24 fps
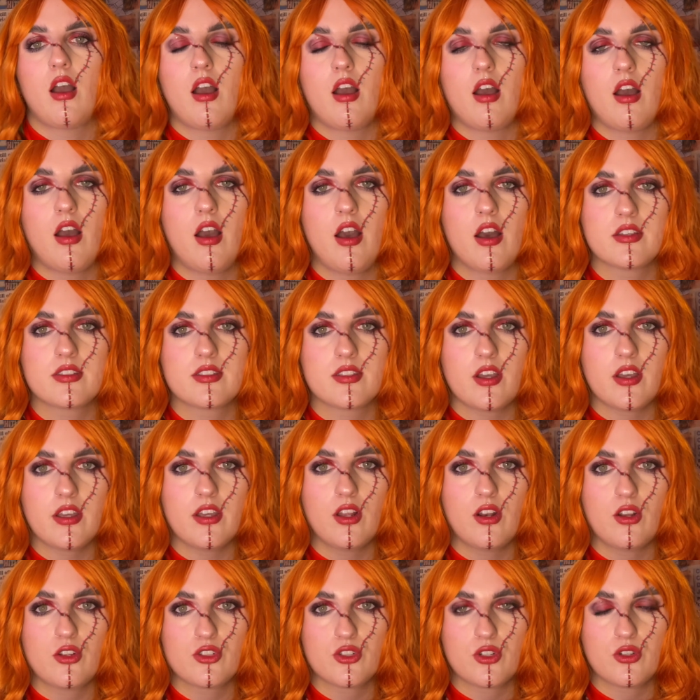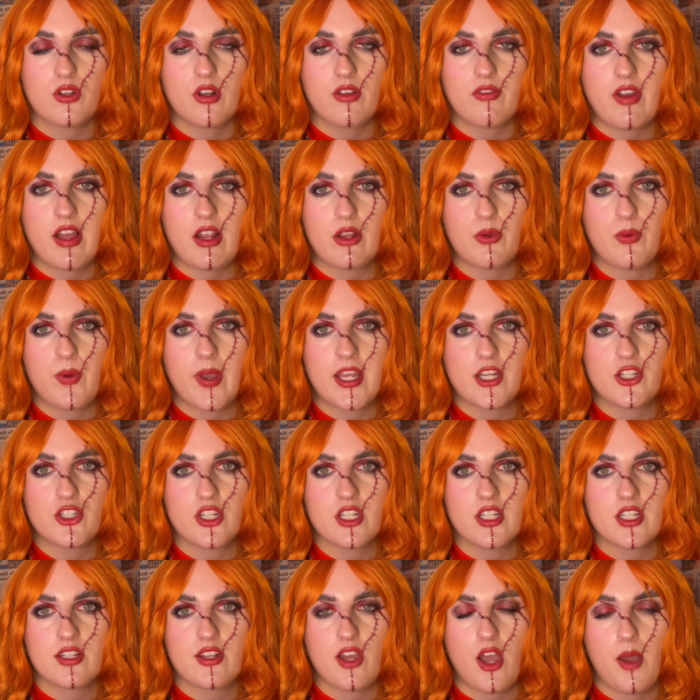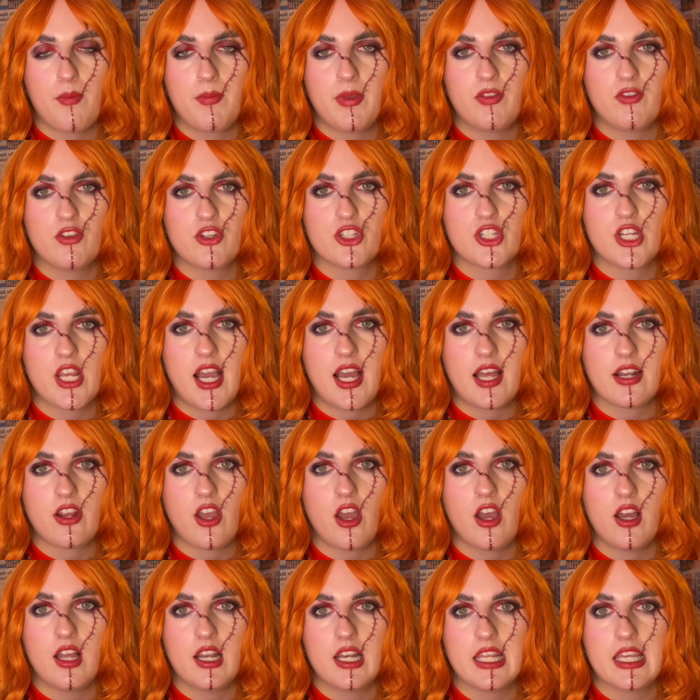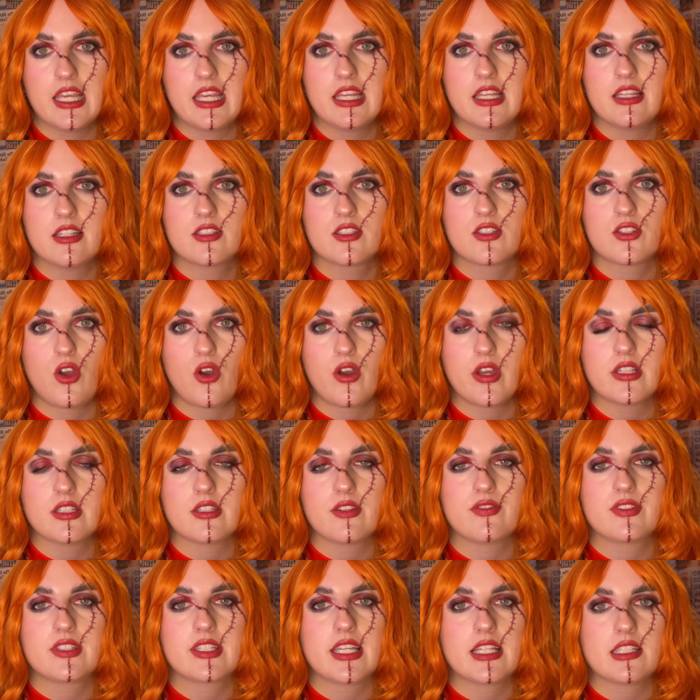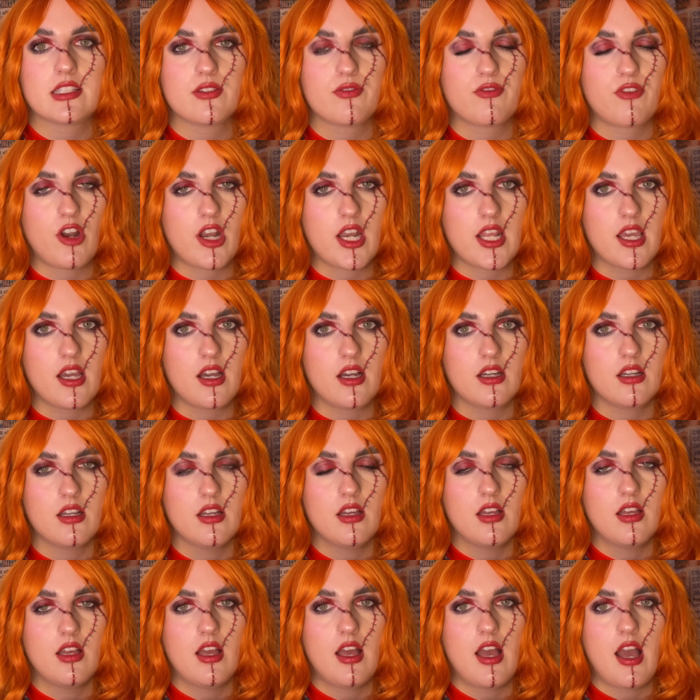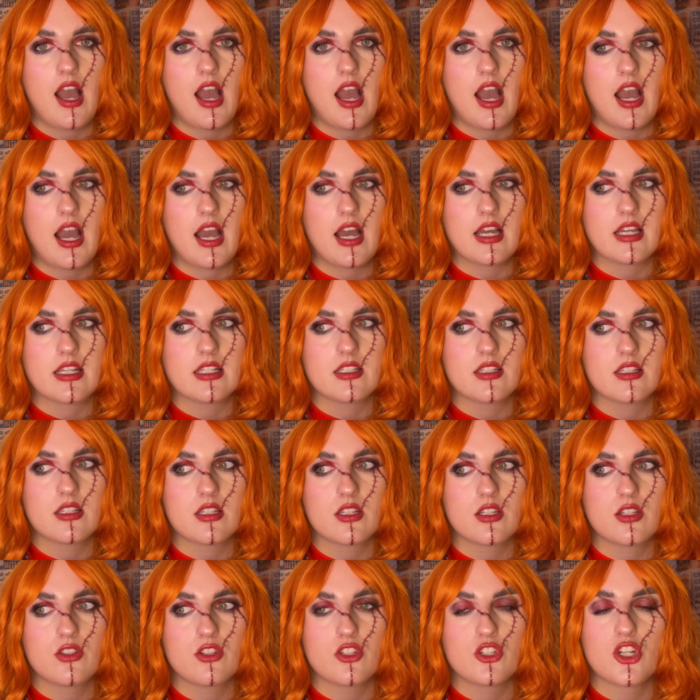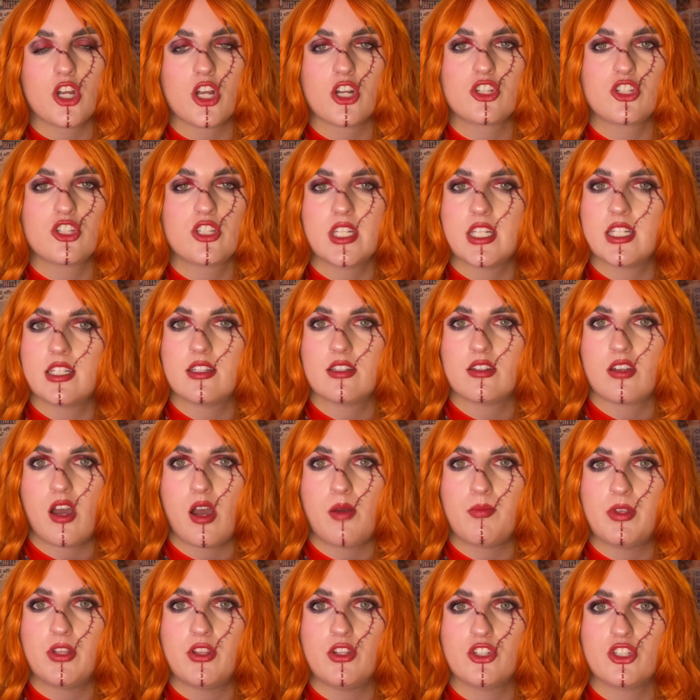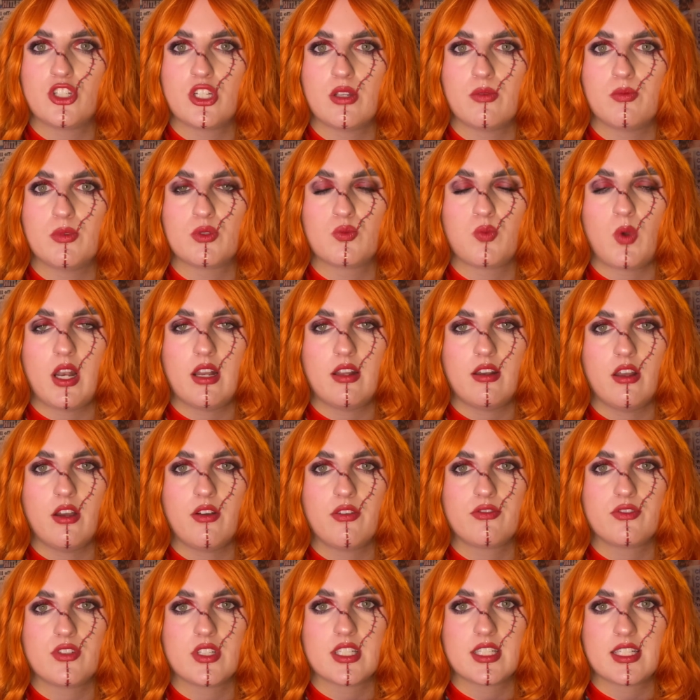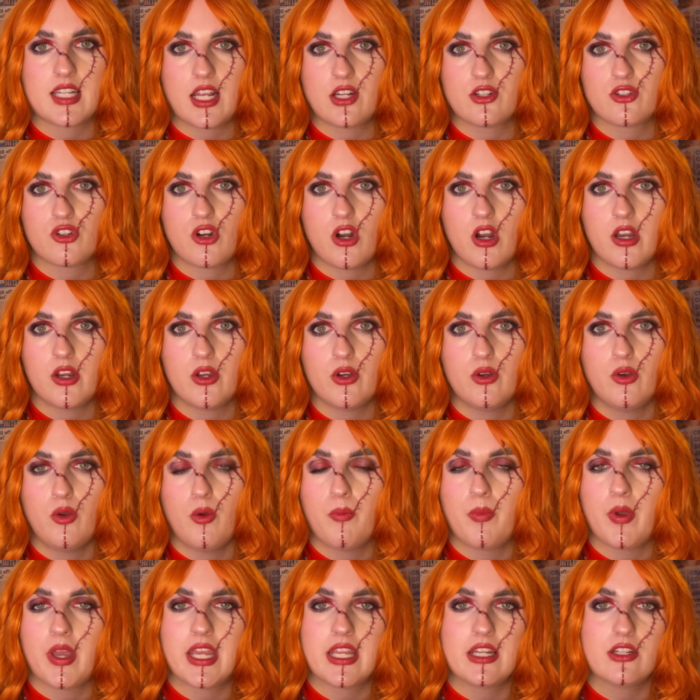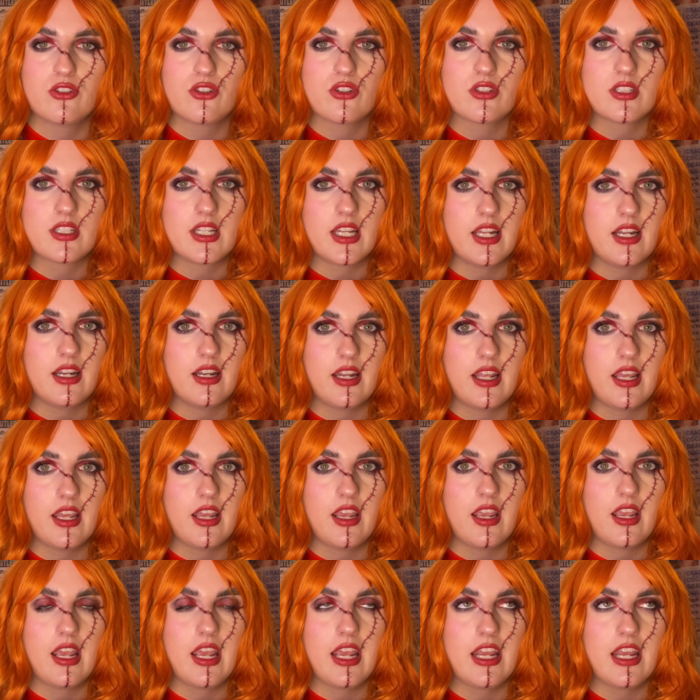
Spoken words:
Her psychological evaluation determined that she had early signs of schizophrenia, and the judge did determine that she was well enough to stand trial, but interestingly